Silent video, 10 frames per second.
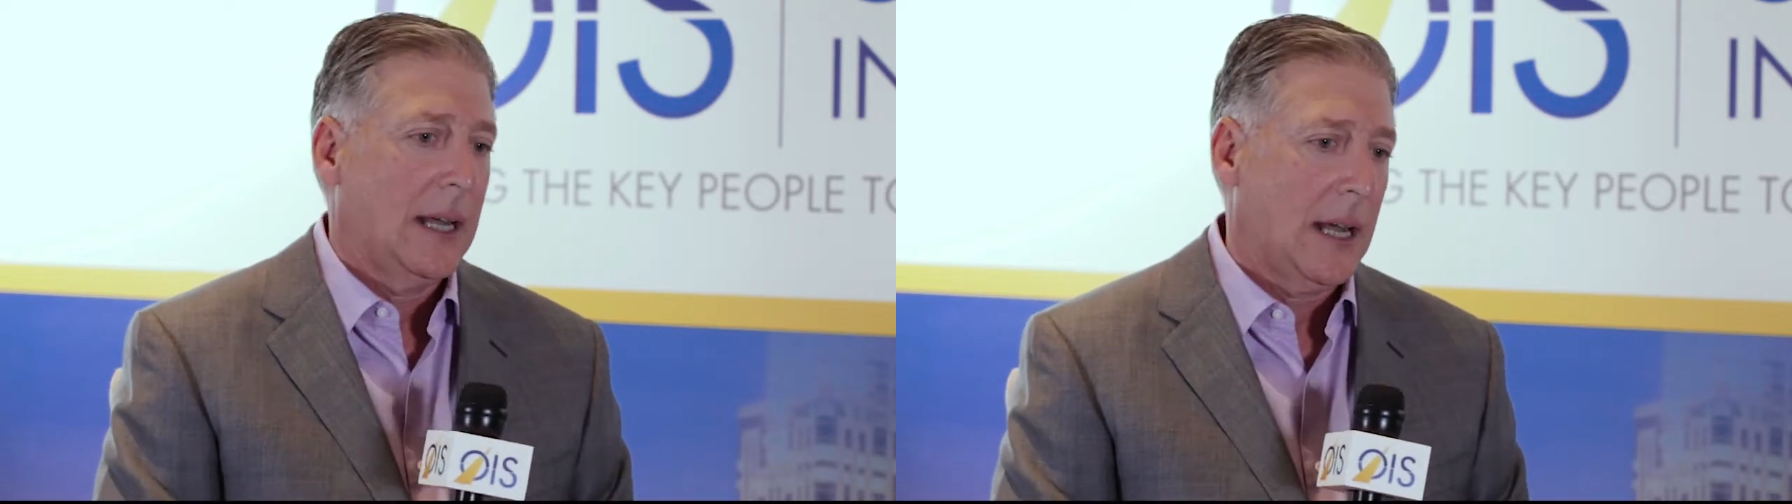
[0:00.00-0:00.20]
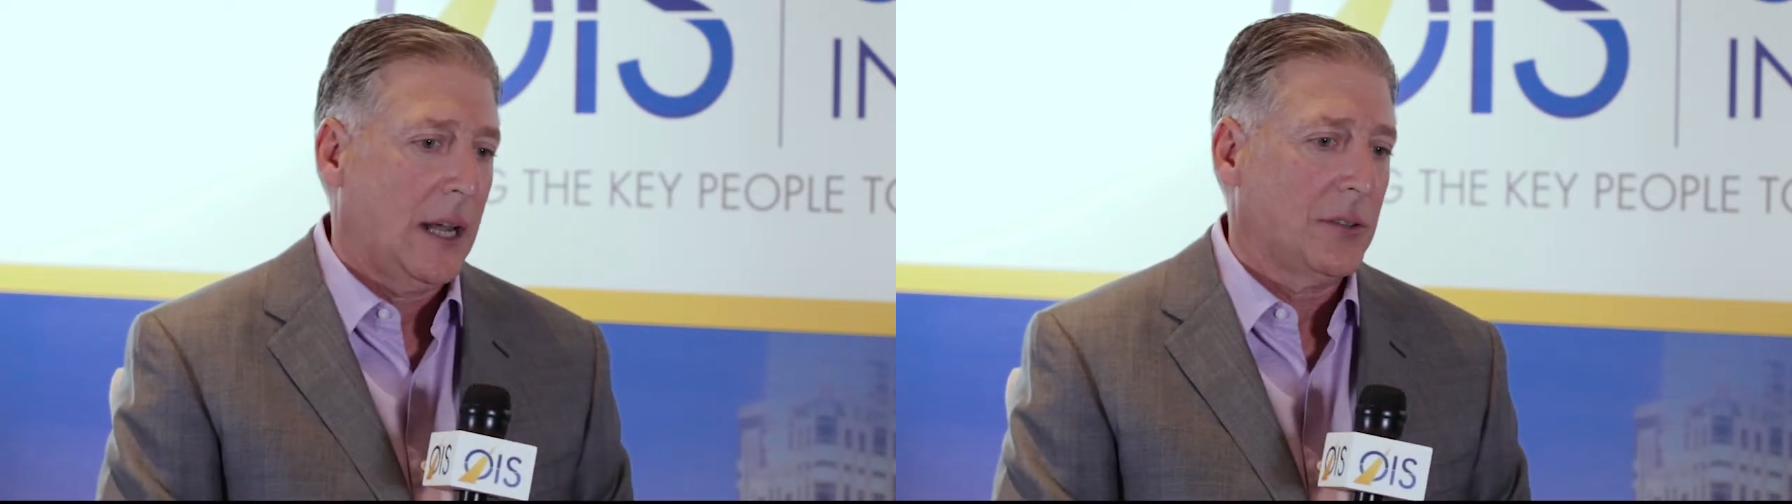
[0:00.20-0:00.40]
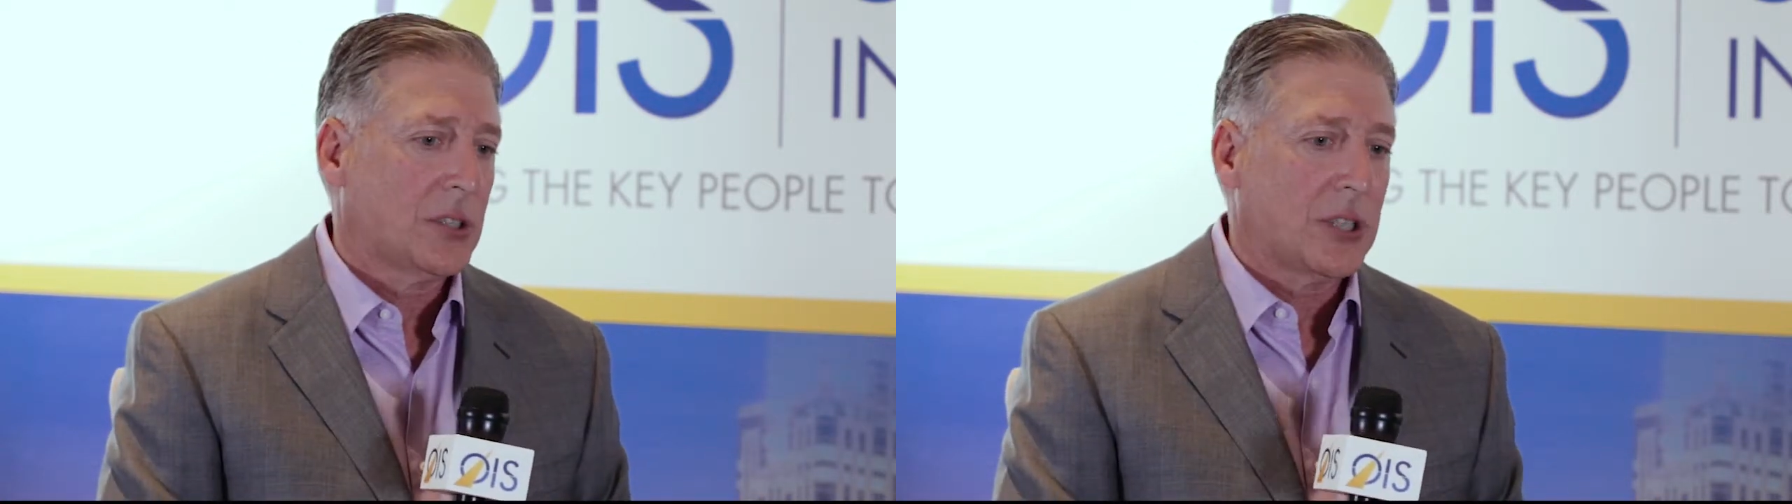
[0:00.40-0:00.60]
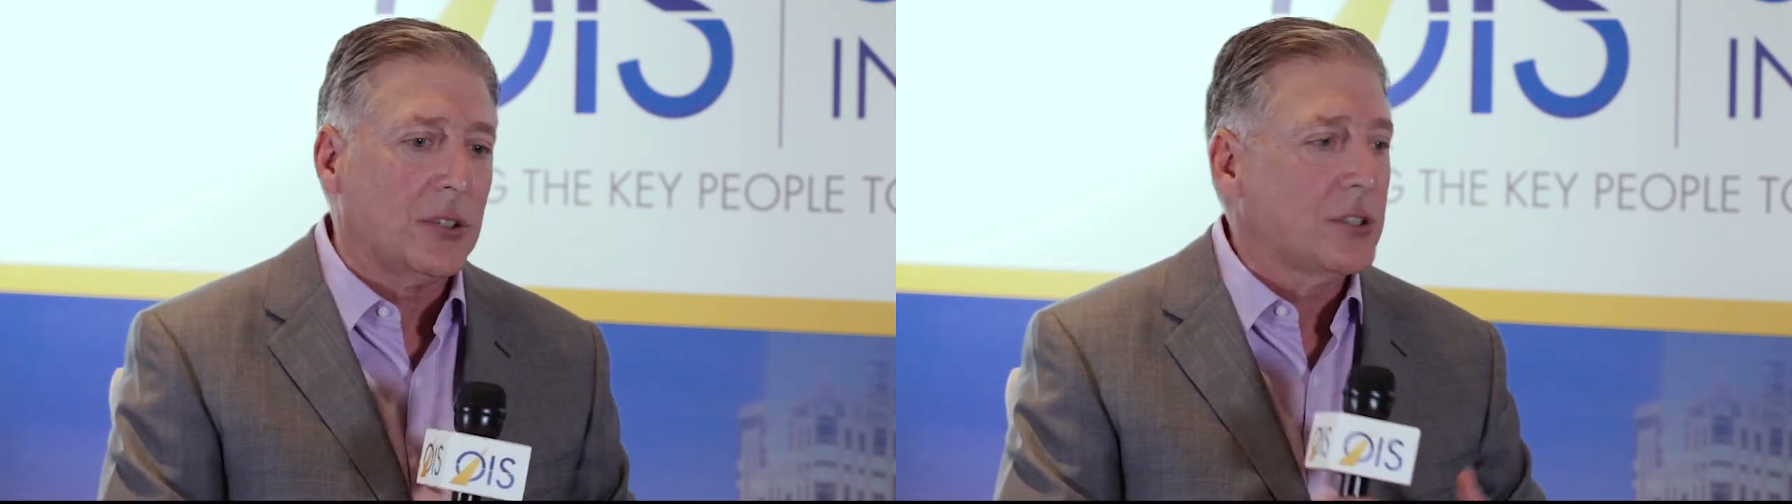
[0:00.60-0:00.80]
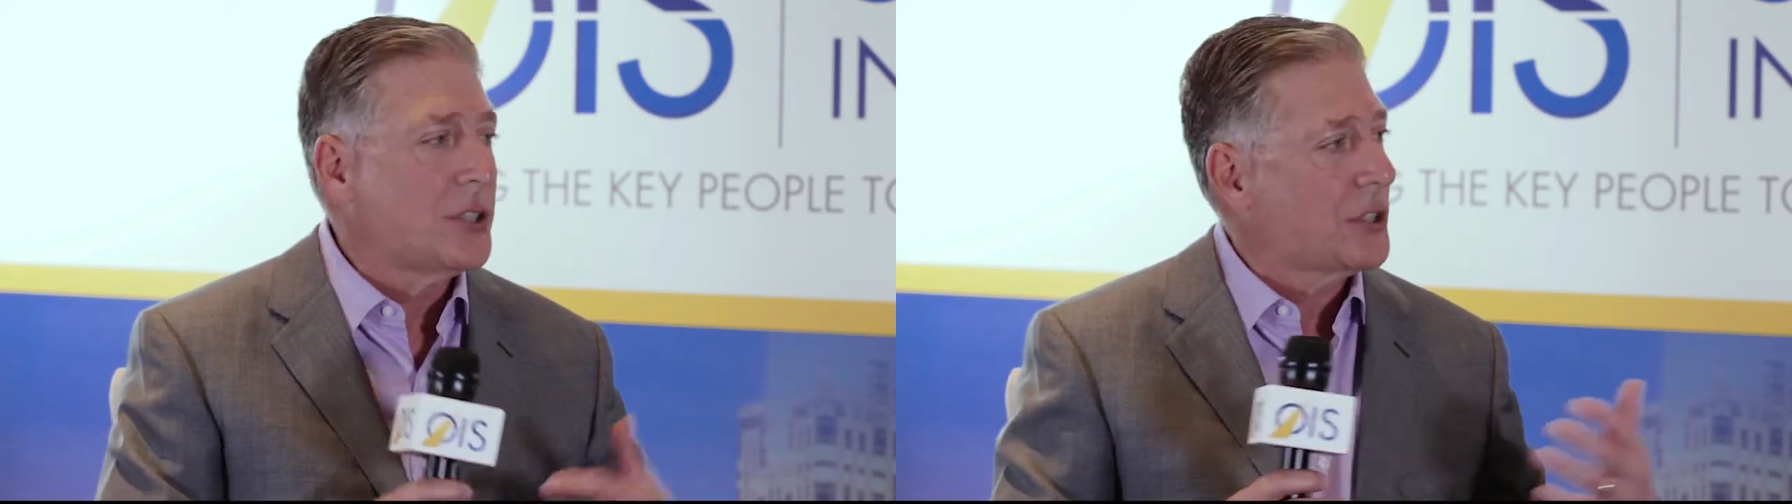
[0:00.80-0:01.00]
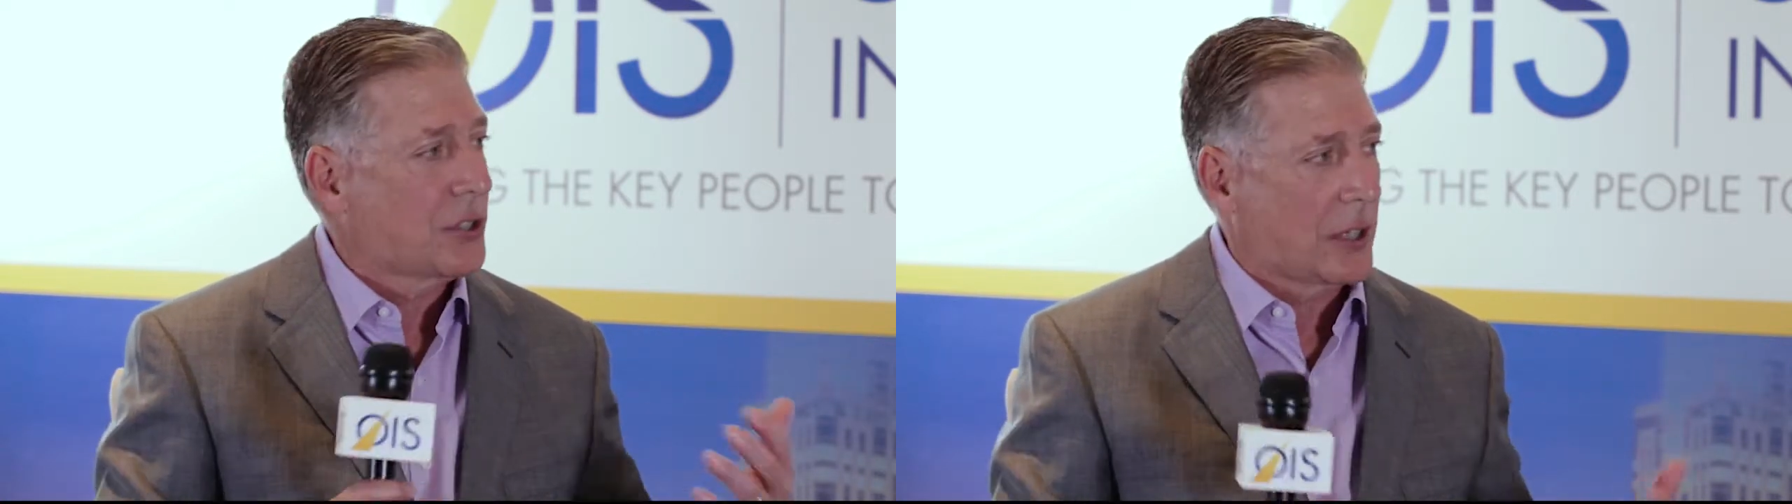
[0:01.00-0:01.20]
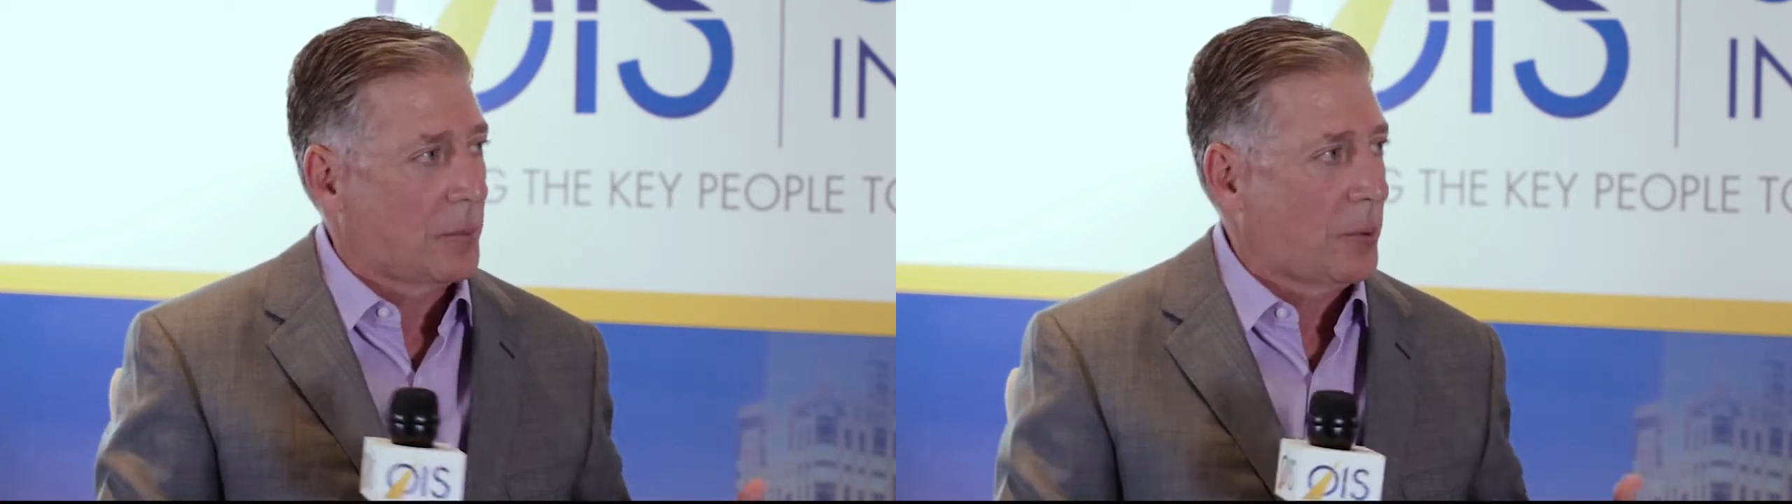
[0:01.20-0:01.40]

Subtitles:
synergistic